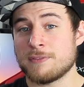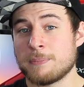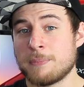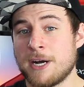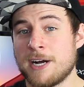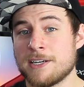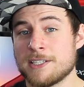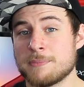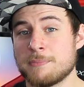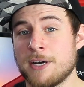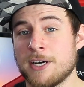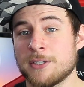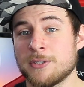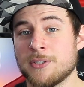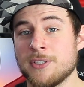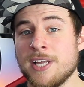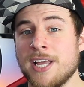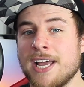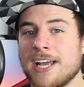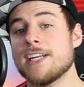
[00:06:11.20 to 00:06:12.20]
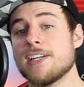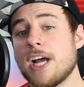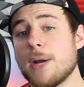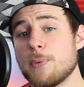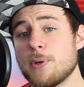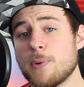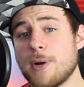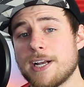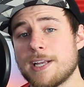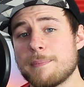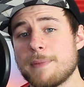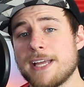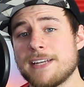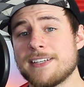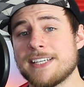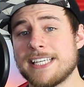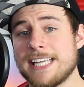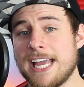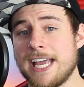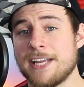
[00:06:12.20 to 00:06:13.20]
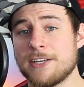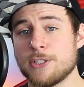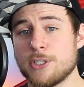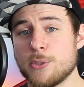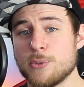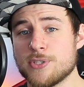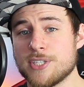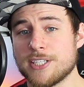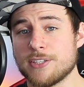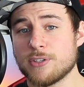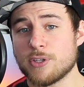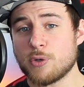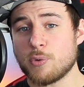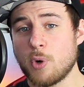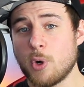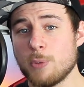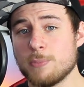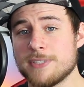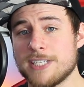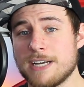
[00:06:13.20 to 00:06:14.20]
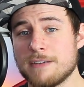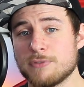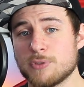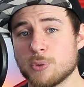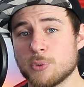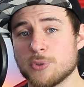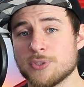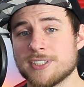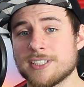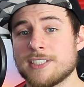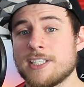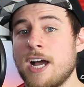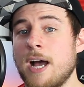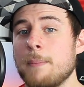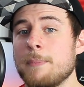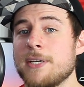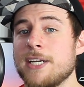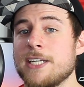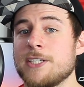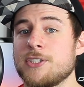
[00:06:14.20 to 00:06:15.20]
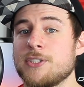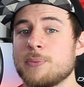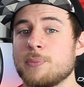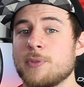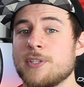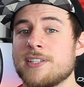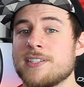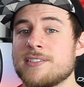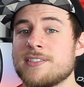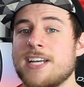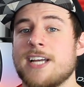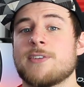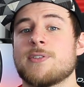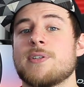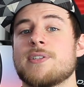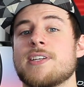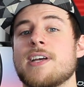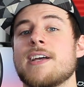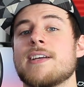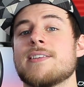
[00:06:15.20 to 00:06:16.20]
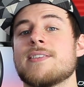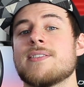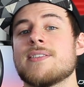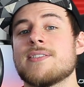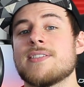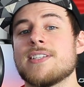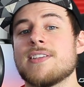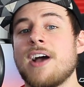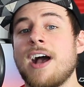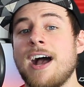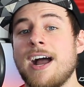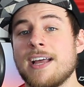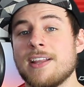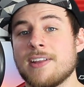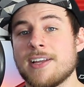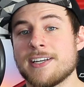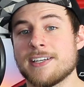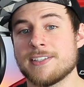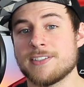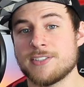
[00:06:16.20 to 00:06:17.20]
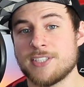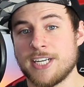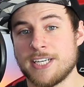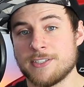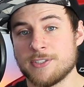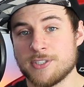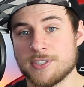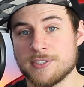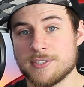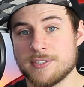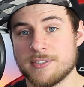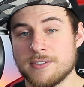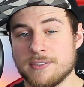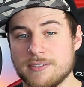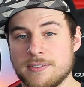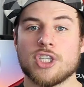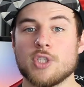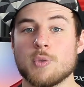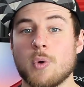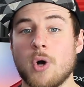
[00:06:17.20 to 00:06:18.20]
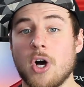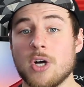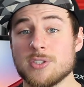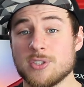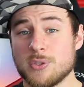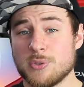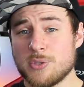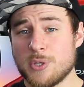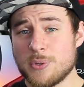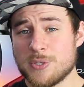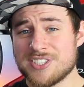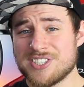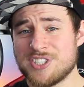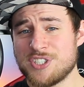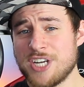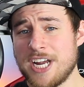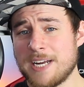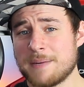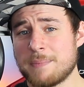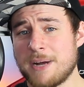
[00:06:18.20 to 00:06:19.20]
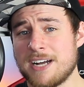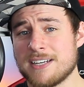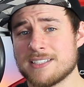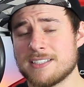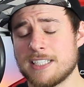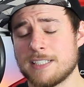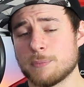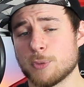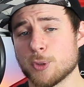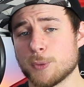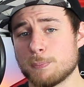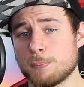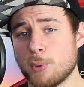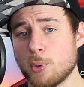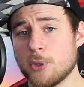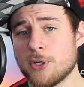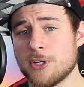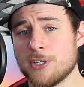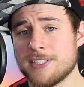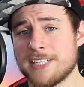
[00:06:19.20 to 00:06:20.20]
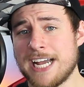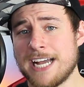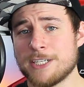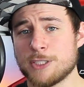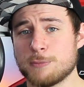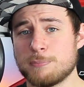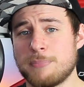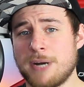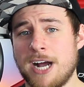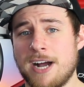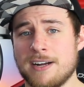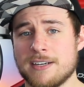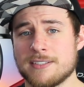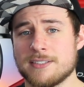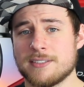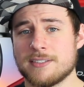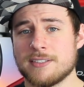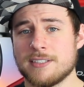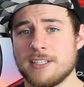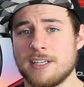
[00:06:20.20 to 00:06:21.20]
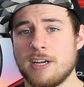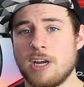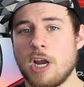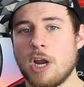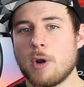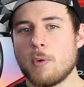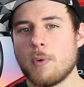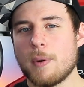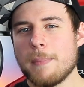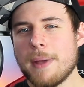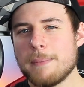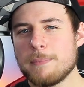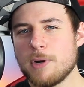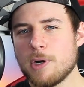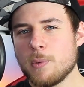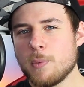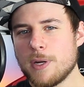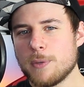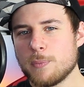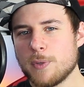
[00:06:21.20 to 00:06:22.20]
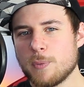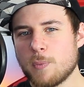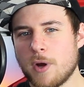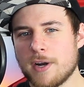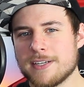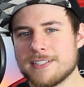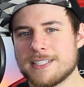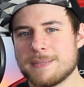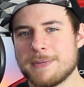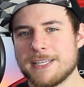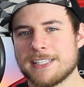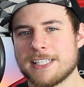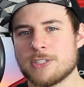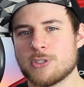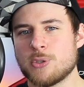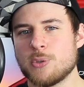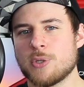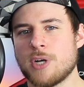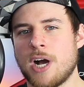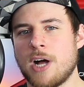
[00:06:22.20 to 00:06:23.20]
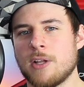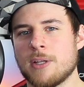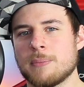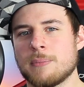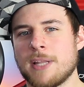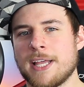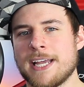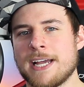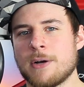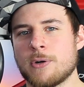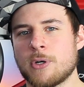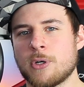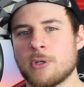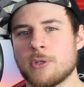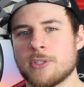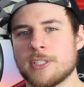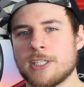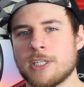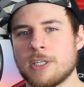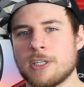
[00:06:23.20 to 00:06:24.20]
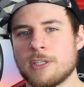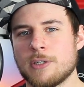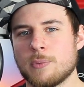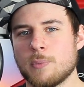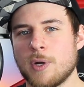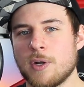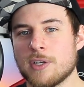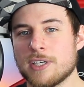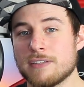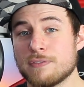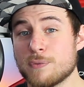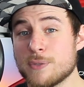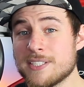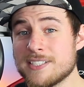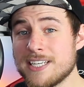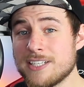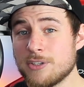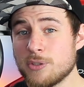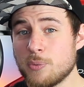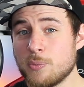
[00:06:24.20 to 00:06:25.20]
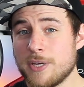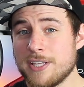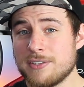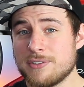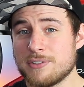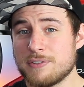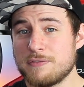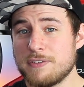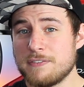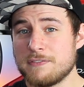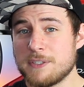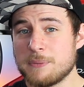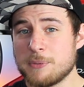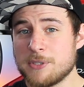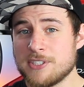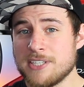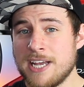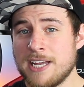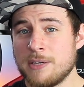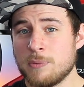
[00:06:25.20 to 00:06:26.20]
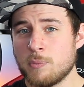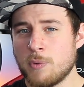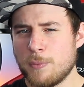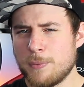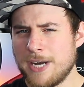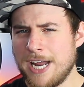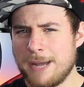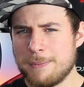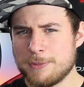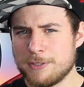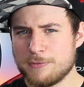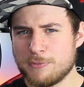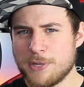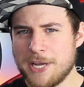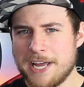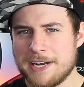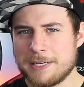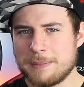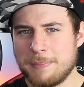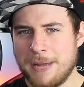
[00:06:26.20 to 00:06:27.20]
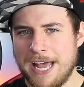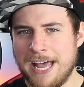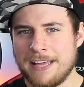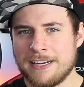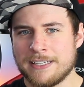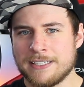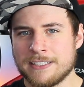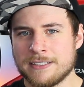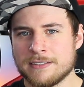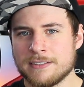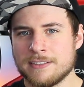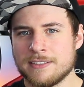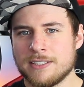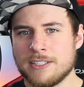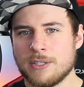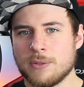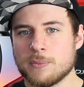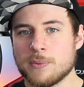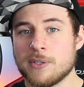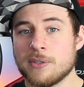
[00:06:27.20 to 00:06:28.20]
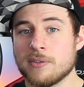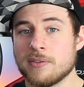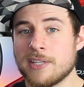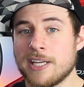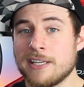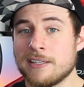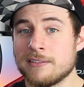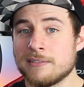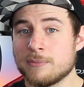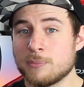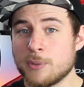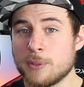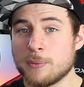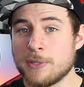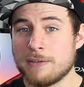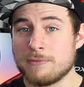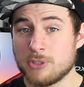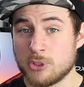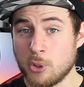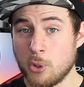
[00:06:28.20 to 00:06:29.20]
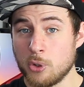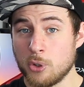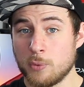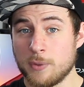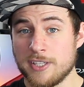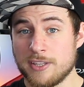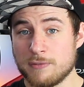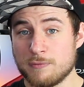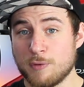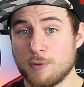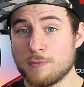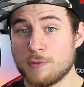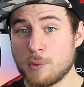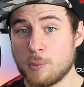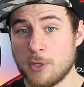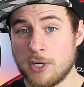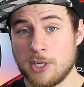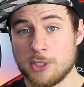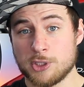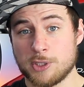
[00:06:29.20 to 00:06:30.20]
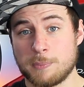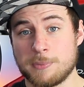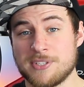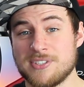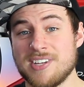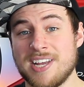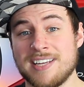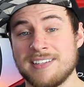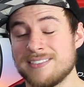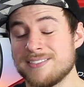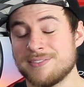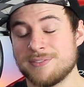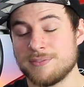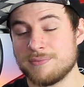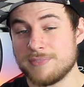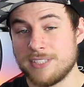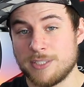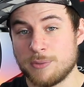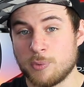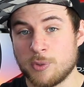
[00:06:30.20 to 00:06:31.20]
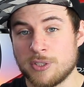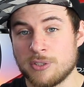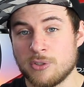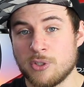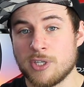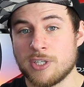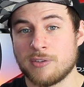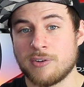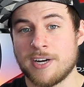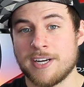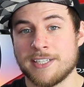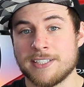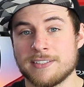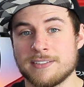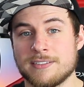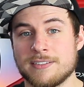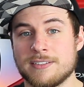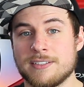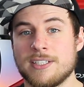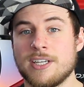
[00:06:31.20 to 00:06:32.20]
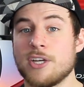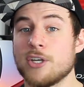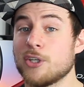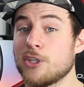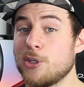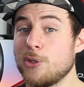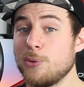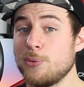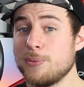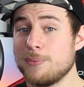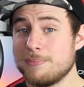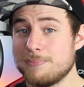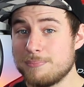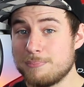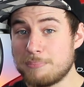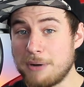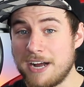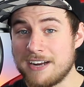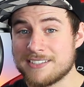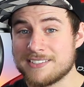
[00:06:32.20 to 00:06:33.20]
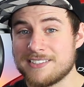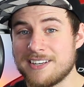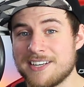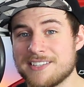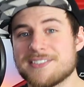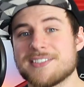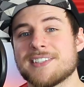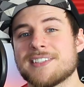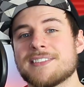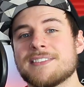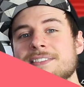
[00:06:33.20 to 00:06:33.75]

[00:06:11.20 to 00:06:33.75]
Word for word: of the box model, and I would recommend again using the Chrome DevTools in combination with this exercise to see the highlighted changes. You will also notice a checkbox labeled border-box. Remember when we wanted to make that two-column layout earlier? Well, if we set the width to fifty percent, what would happen if we added padding? Well, then we would have a total width of over one hundred percent and it wouldn't look right. Cue box-sizing.